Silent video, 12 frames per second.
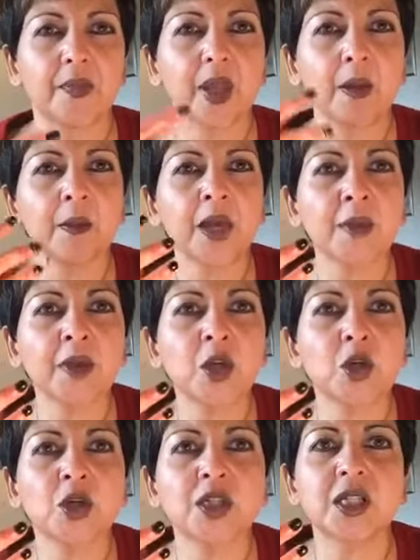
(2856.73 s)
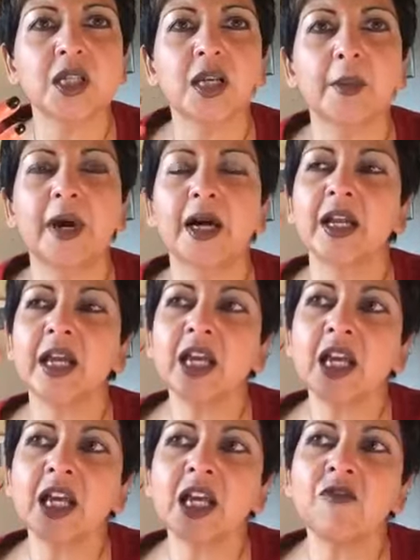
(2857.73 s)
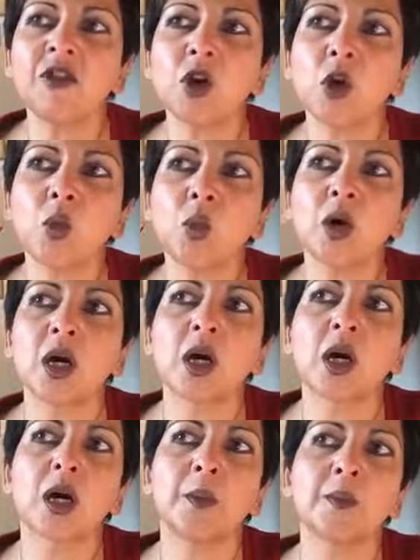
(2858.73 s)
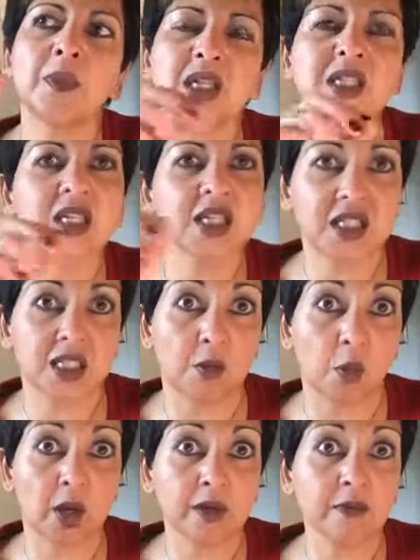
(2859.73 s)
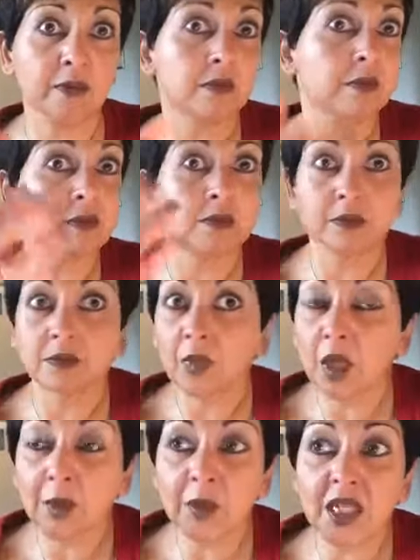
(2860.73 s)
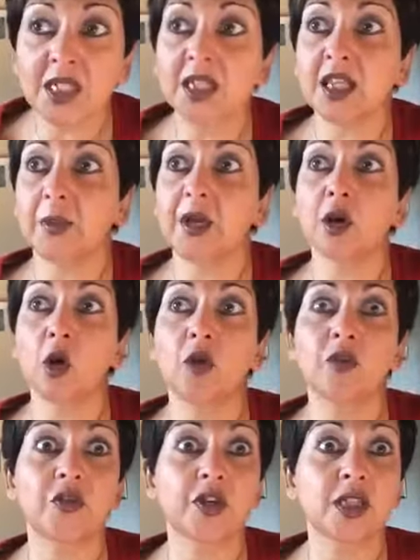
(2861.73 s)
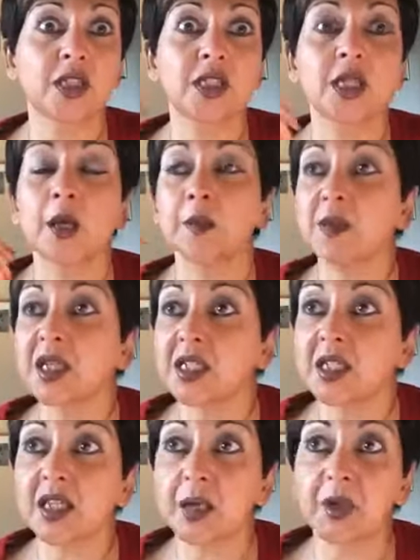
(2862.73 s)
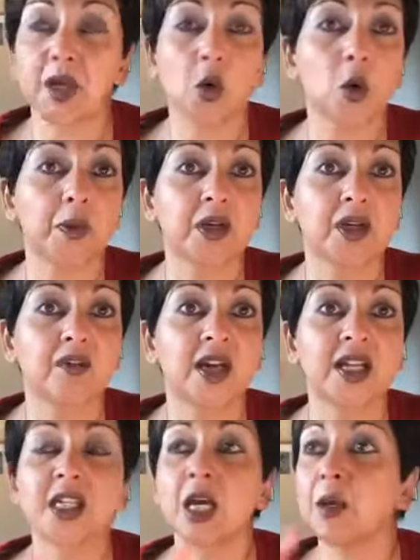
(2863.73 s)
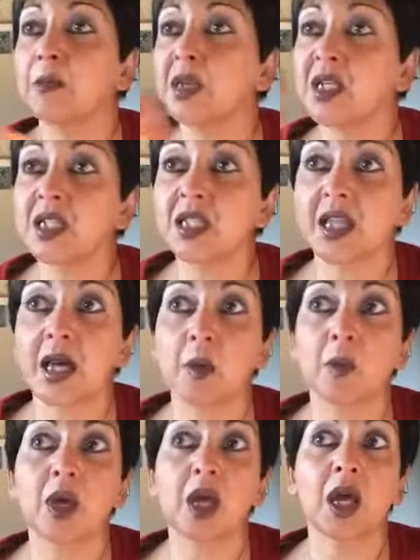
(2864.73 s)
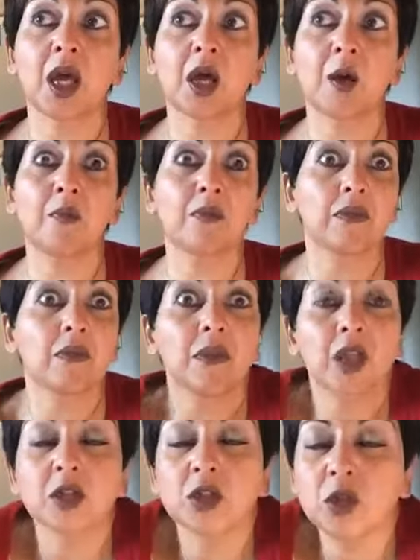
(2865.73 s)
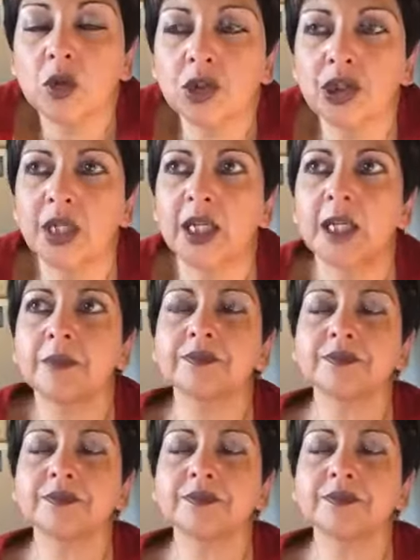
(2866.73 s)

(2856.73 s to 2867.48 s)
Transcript: Maybe you could think about, if you were meeting someone, meeting them at a conference, meeting them at a corporate event, meeting them socially,